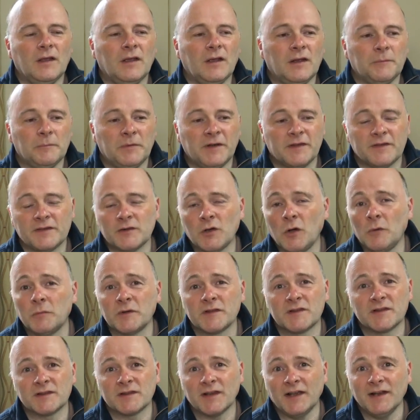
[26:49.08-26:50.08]
But it's
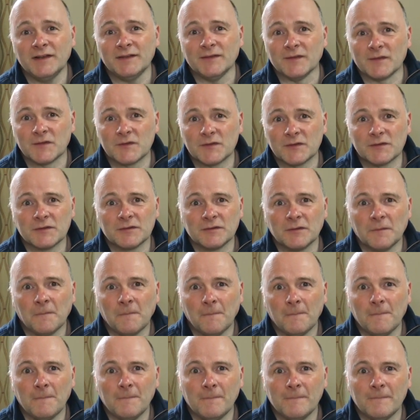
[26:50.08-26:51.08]
common sense.
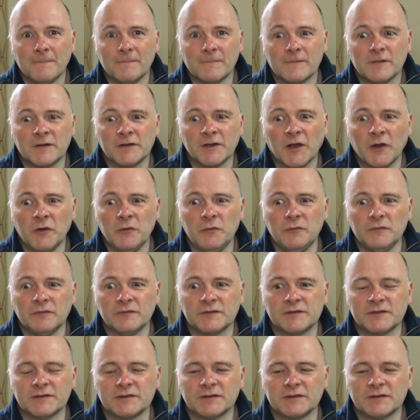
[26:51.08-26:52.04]
Don't